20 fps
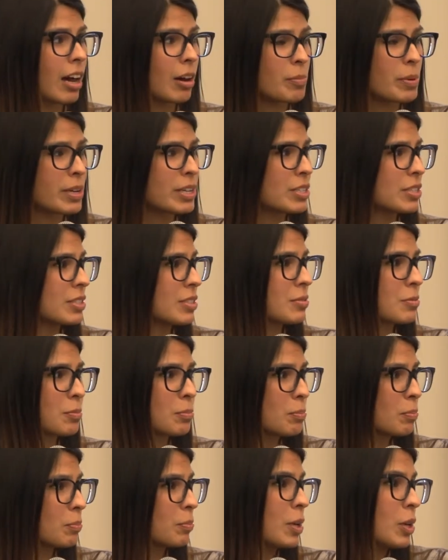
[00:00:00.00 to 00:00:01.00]
because
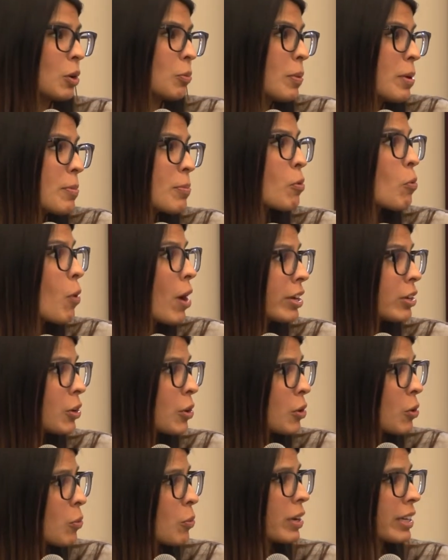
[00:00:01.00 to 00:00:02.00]
you know, people want to
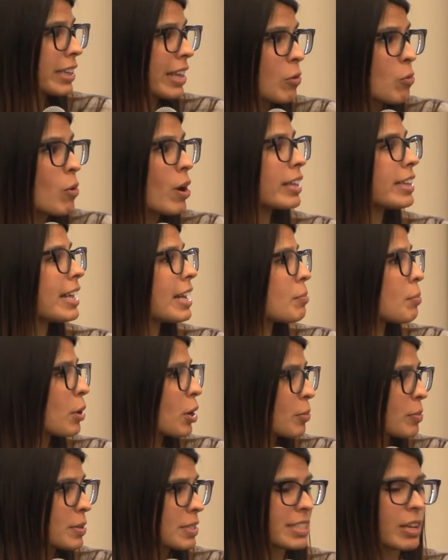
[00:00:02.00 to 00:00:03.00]
go to work. They want that
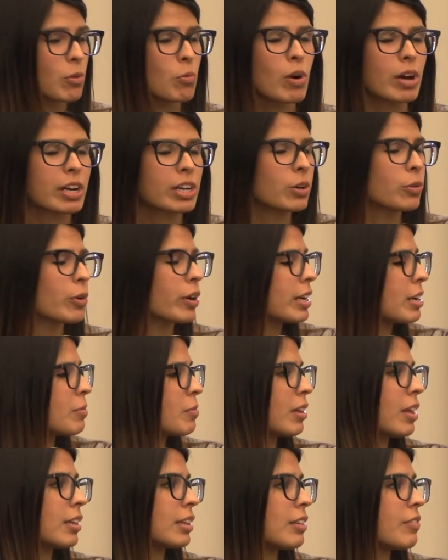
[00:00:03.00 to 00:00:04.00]
purpose. They want to create
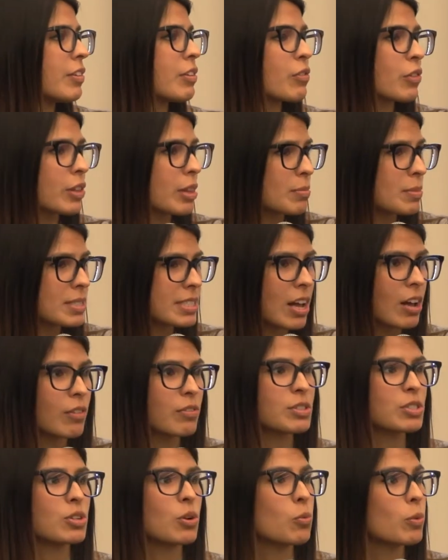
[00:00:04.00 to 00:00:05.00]
a living for
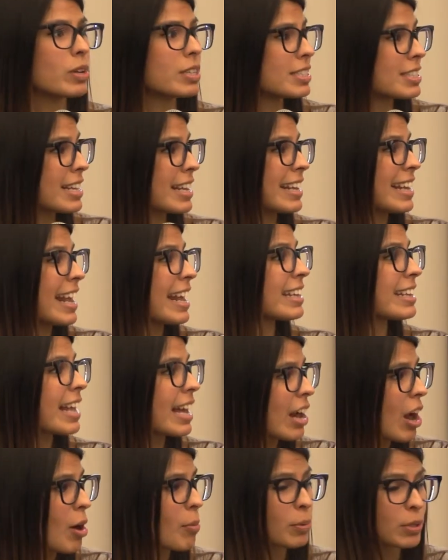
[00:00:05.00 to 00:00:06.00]
themselves. So once they get
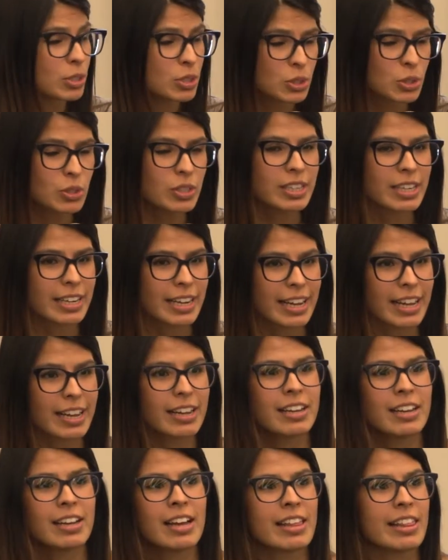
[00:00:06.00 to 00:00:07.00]
that opportunity,
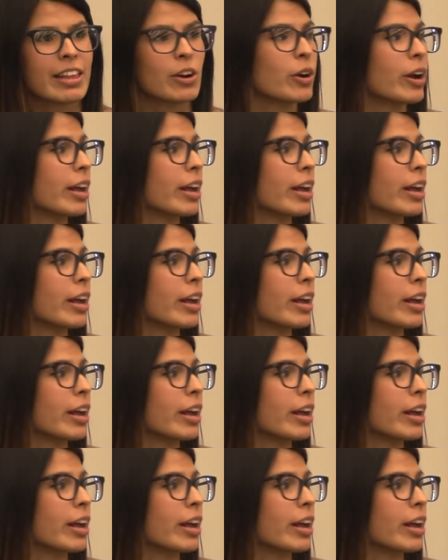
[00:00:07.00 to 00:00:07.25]
they are